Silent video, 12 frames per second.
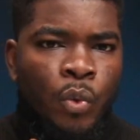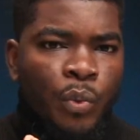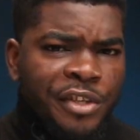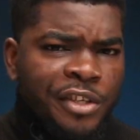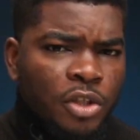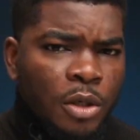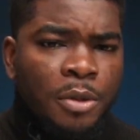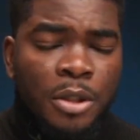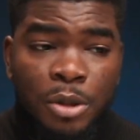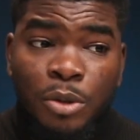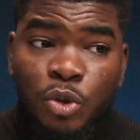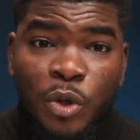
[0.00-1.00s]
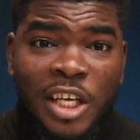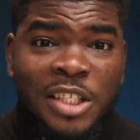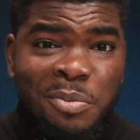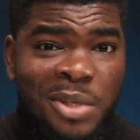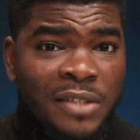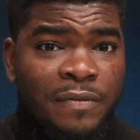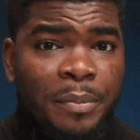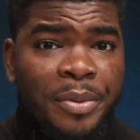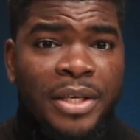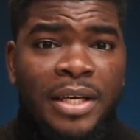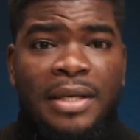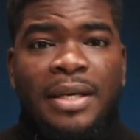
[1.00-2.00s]
With a subscription to
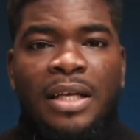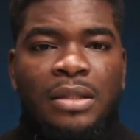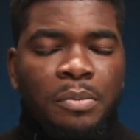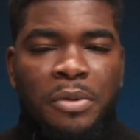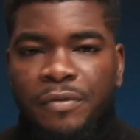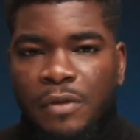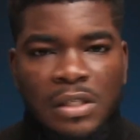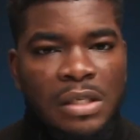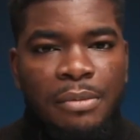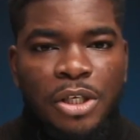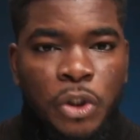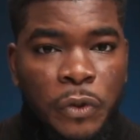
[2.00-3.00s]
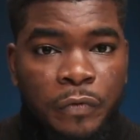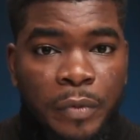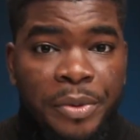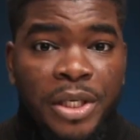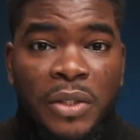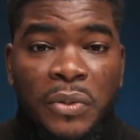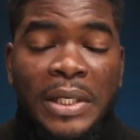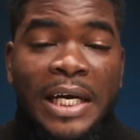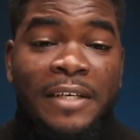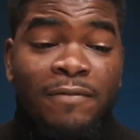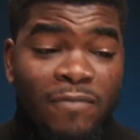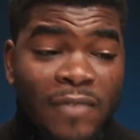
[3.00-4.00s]
ExpressVPN and the previously mentioned VPN, you can in